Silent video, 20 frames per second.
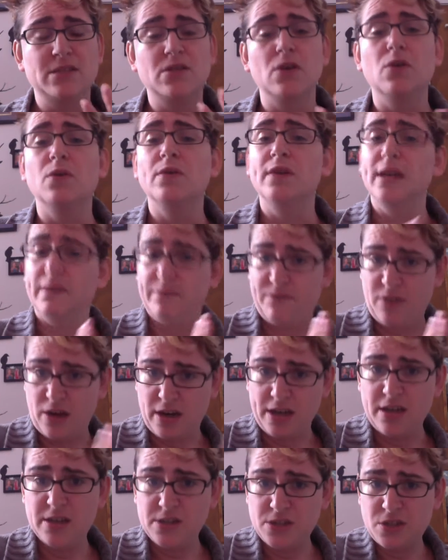So
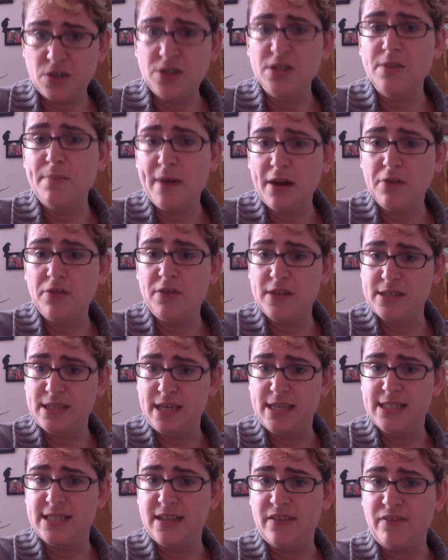very concerned about the
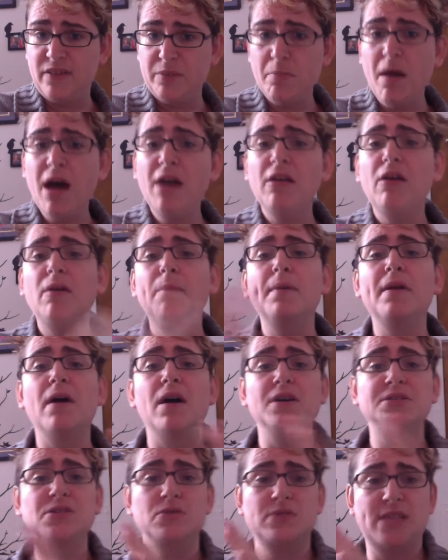scientific model, but
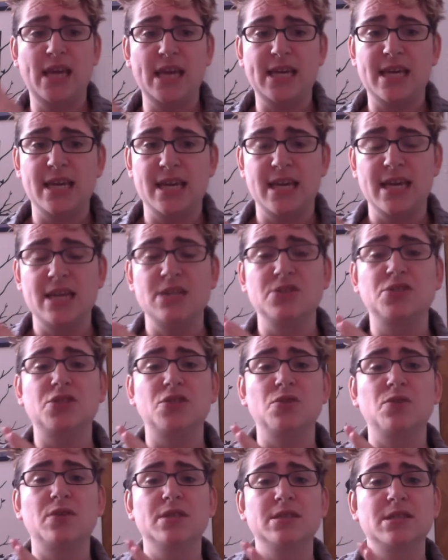also taking
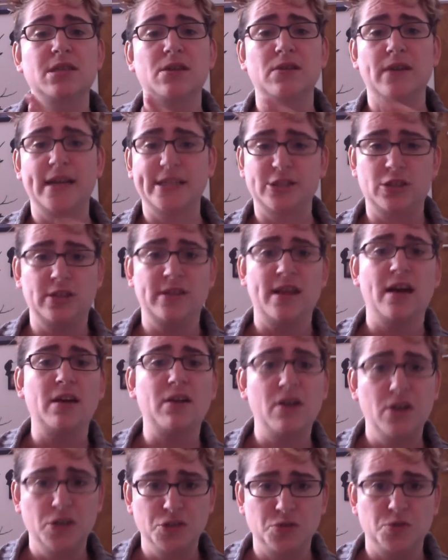into consideration
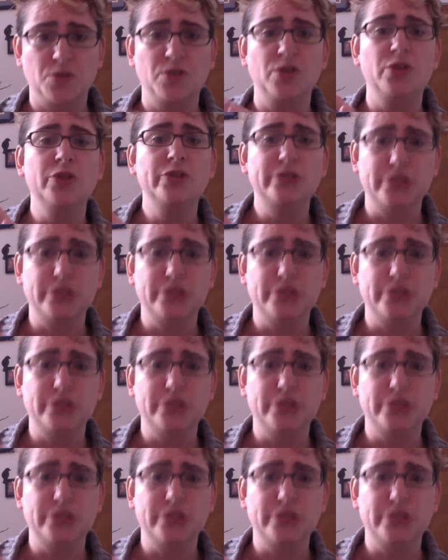that cultural,